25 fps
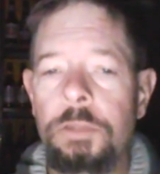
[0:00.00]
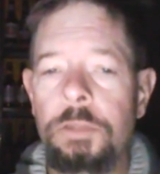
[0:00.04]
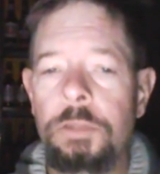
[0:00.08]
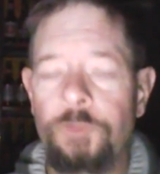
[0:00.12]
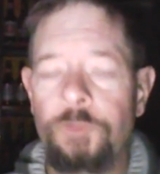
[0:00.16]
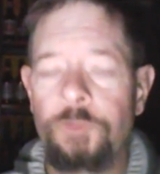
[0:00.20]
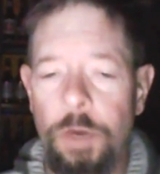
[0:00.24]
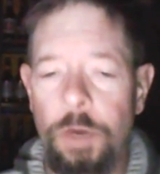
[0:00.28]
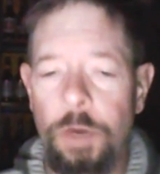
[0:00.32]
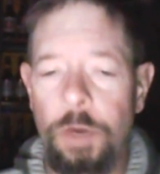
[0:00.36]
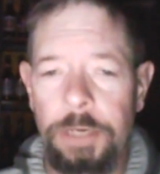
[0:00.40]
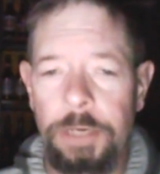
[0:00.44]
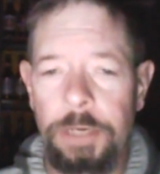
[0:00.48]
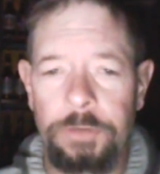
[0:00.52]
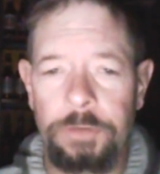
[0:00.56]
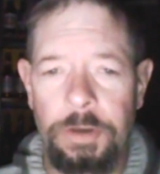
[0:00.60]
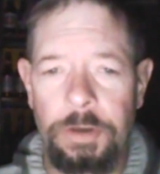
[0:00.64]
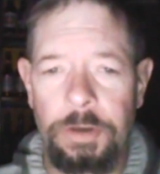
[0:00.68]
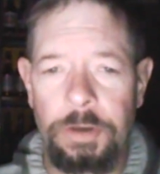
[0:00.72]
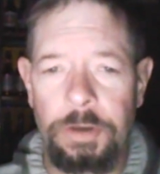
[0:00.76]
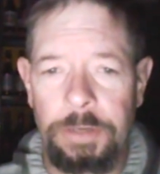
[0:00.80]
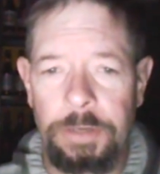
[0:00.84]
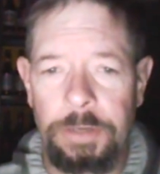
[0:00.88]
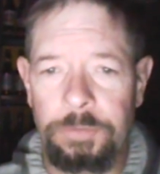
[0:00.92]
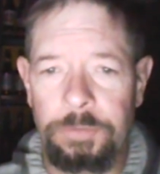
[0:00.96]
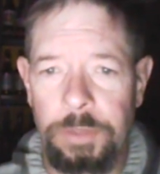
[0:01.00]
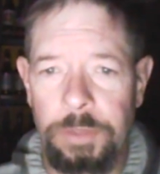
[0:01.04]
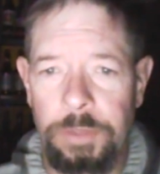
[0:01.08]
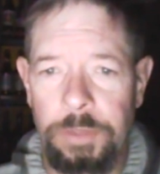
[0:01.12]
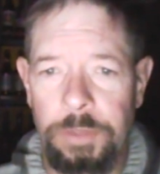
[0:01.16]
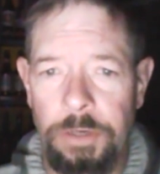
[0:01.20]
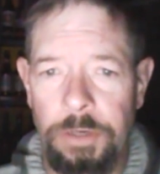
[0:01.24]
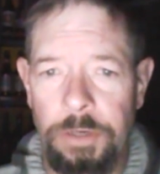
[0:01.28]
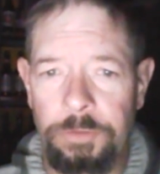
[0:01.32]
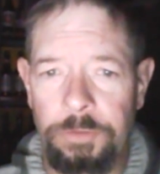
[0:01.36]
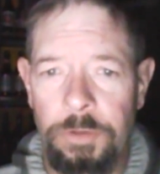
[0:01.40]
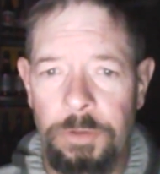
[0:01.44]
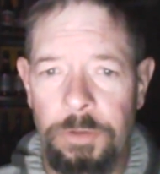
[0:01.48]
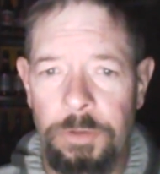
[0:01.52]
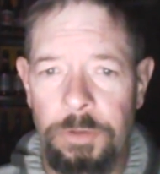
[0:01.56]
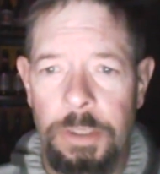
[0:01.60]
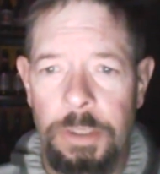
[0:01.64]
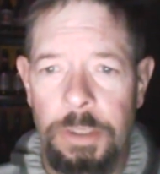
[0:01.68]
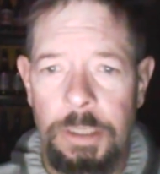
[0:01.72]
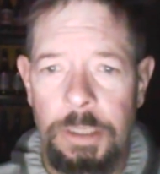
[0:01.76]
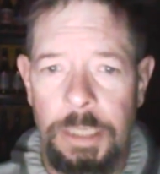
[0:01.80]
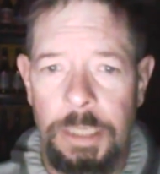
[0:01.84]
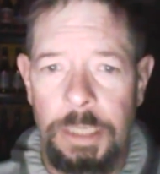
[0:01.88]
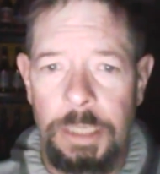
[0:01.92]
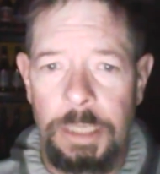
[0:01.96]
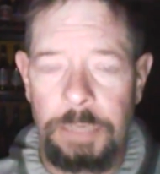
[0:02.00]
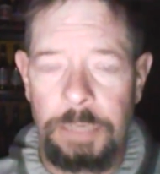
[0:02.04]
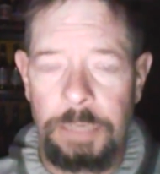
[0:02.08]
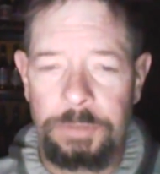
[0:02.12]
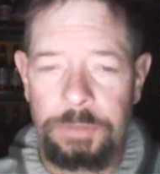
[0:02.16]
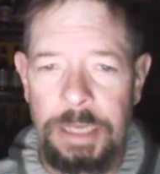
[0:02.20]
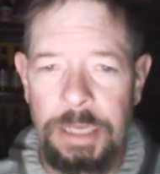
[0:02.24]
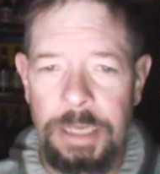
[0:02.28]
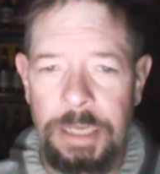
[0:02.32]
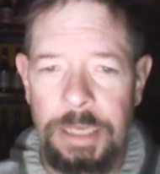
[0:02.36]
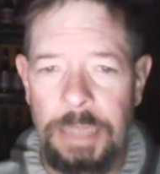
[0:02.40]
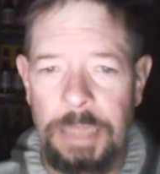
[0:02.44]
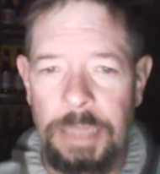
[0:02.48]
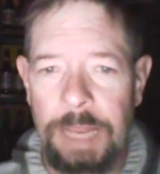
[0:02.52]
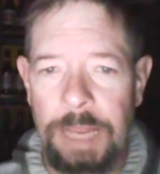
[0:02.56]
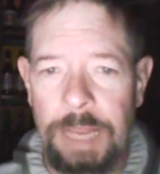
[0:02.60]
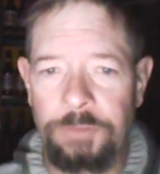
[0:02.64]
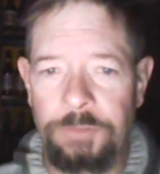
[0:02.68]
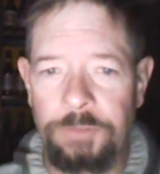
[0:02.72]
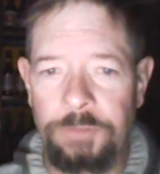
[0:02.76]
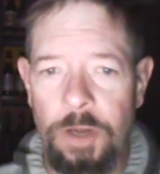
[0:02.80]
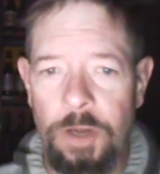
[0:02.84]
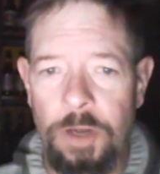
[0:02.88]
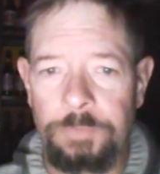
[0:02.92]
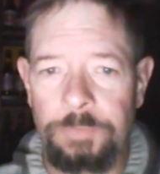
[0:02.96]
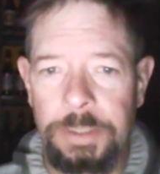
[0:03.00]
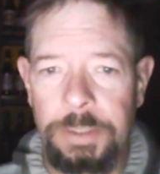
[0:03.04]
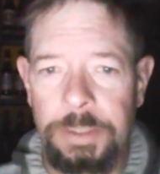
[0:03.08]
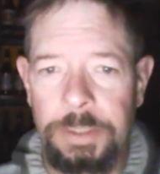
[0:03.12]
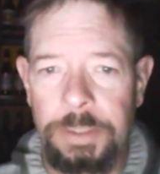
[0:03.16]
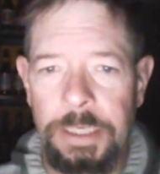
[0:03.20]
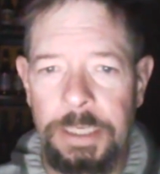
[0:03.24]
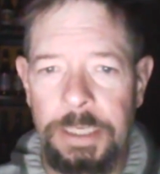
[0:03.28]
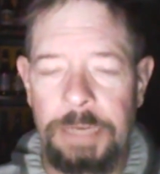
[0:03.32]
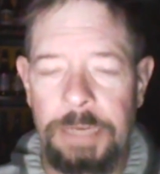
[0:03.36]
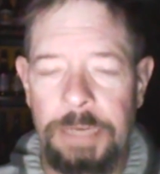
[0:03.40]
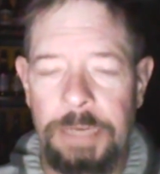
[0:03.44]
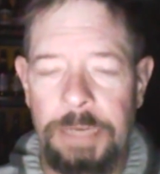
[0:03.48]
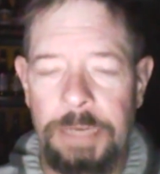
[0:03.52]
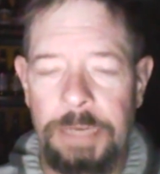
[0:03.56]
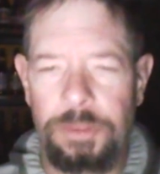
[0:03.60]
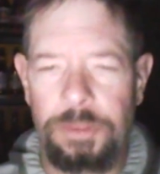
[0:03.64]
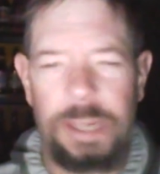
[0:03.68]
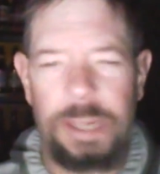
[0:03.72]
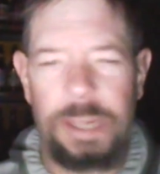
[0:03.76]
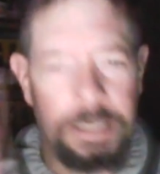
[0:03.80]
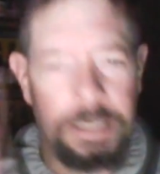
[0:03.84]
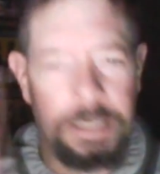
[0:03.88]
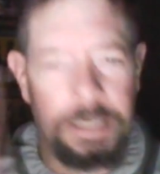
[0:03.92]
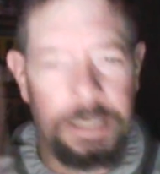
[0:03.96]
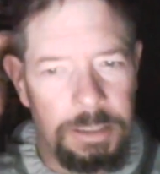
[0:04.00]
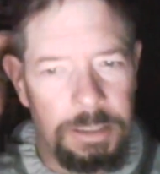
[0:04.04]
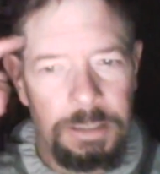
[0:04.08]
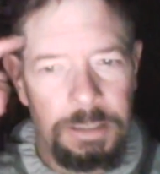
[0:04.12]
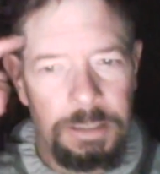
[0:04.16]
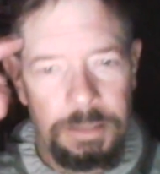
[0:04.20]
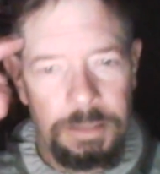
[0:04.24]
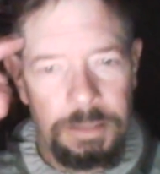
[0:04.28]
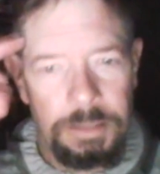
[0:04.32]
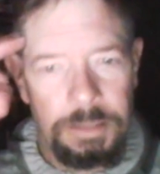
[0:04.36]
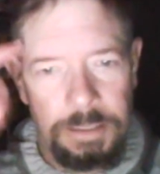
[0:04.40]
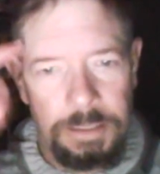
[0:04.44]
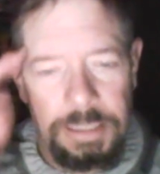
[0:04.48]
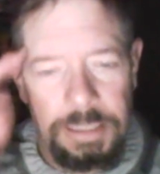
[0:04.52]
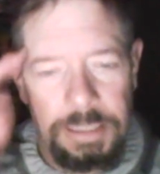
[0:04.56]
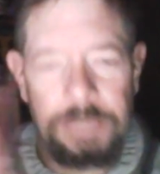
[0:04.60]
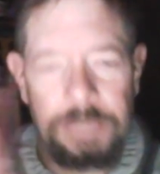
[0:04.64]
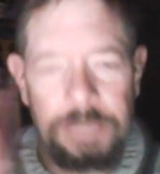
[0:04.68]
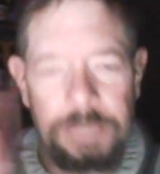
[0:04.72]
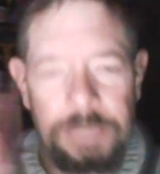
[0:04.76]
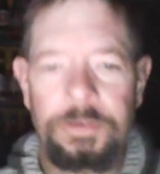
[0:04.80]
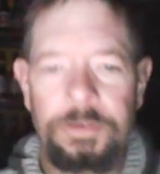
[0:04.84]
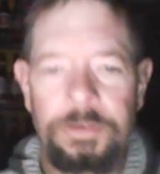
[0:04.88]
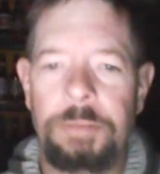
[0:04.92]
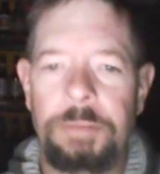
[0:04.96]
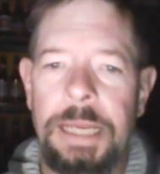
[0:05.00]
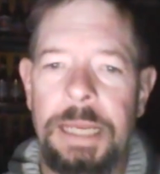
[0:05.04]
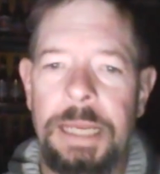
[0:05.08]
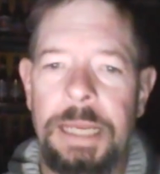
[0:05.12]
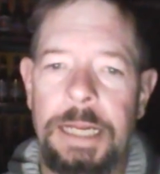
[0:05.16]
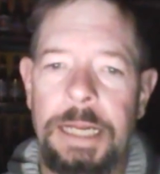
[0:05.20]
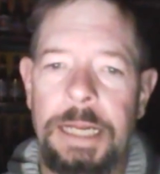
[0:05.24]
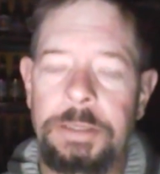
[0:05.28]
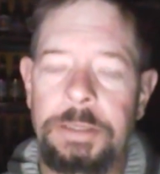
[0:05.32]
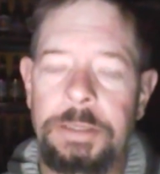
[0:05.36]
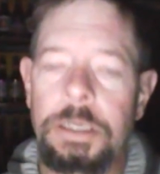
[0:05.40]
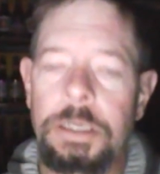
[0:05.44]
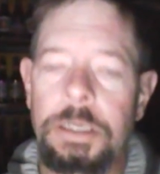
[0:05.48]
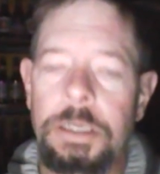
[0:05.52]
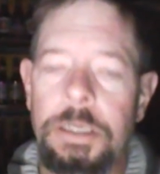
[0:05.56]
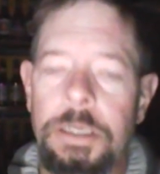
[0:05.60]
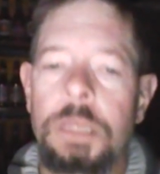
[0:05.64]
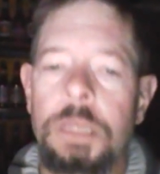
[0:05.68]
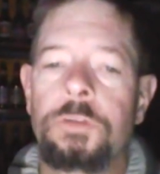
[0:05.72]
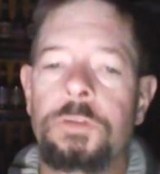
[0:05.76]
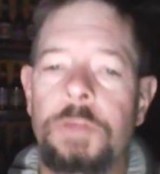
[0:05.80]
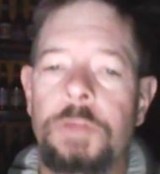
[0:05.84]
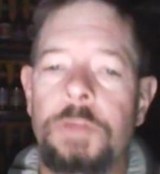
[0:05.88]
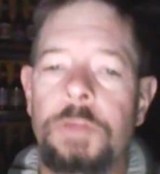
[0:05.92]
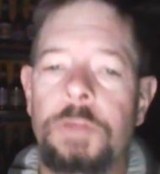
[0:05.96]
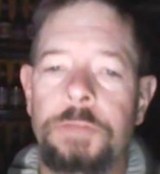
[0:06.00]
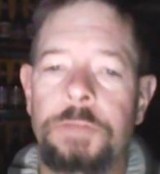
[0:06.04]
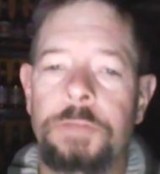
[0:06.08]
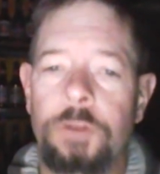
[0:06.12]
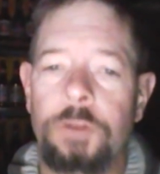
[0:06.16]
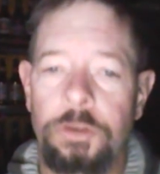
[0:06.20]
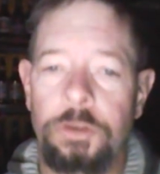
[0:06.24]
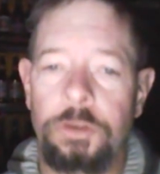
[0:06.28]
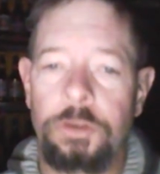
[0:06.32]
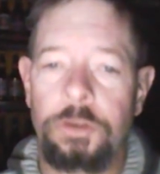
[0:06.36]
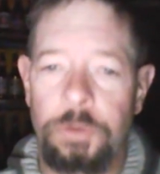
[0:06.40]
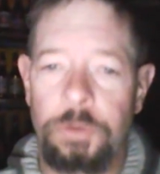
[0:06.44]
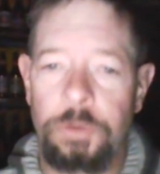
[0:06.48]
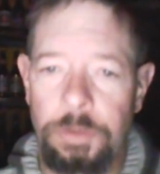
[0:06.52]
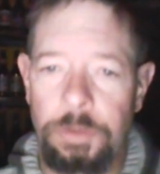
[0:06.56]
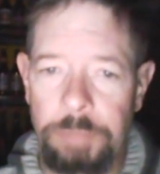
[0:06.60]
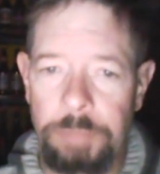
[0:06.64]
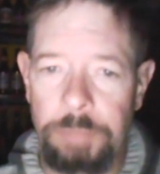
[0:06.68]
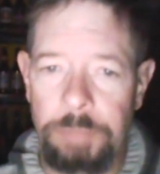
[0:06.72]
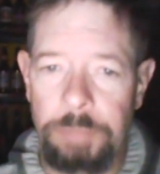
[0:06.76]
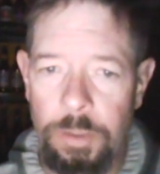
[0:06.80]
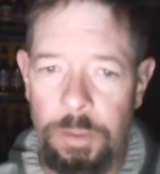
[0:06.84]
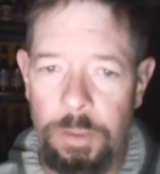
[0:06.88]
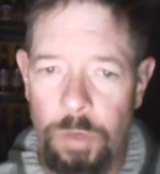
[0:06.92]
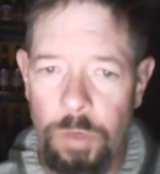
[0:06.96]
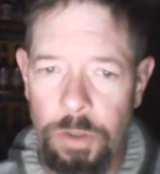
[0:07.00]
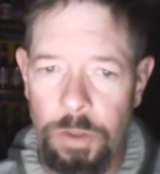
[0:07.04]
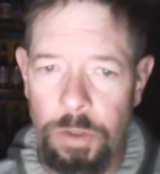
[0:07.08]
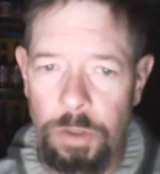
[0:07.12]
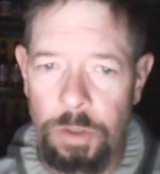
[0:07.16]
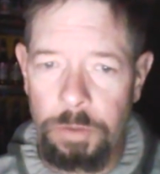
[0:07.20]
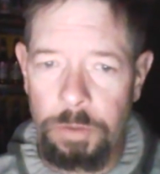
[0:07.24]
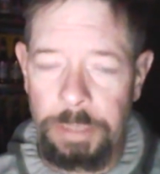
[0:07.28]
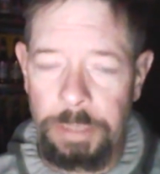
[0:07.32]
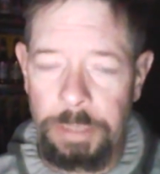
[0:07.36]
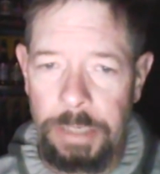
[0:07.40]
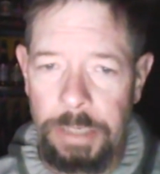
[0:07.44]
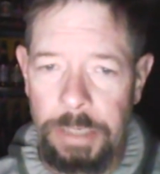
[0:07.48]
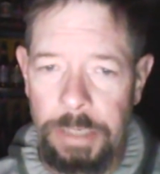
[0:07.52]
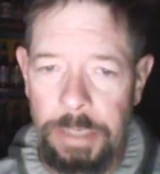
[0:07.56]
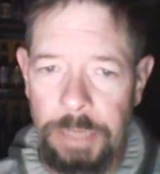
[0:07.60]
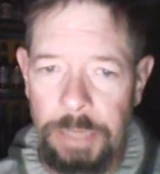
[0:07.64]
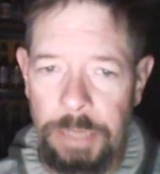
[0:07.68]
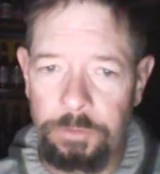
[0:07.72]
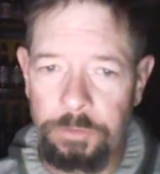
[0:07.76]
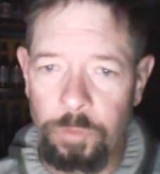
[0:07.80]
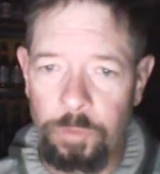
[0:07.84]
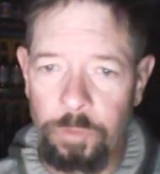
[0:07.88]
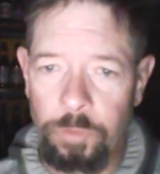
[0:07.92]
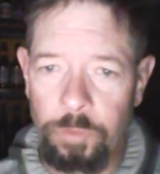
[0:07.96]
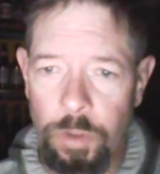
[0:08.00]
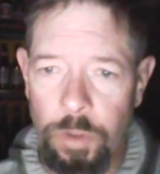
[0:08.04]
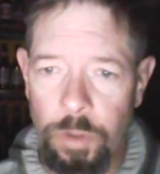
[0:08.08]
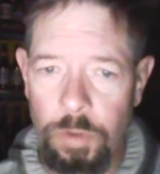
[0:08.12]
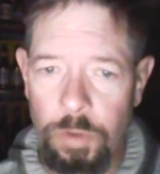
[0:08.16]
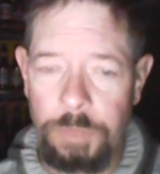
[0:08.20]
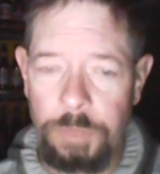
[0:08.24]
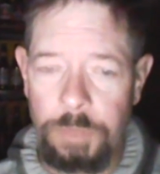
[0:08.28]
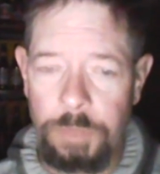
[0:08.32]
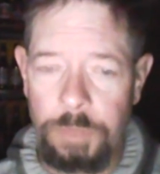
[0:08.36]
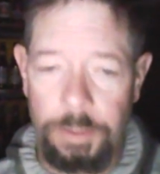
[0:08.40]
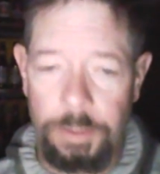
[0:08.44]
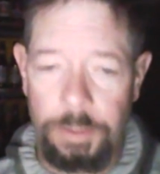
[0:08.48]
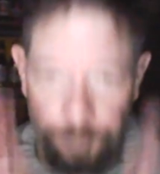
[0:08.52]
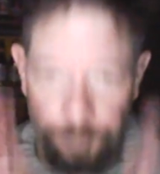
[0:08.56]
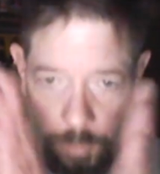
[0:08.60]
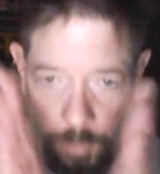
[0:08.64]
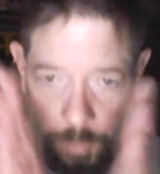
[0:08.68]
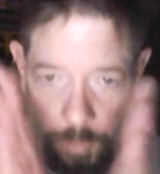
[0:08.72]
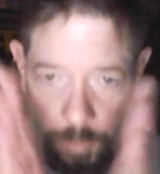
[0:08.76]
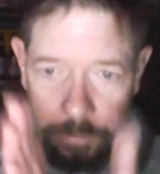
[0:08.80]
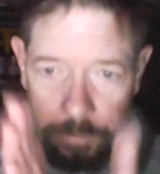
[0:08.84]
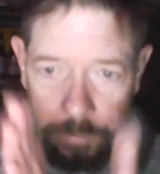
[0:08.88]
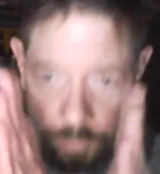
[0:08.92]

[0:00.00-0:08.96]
four years ago, and I said we ought to do, and it was kind of laughed off. But then they were thinking that isn't a bad idea, so they started doing the beer one oh, beer analysis 101, where they focus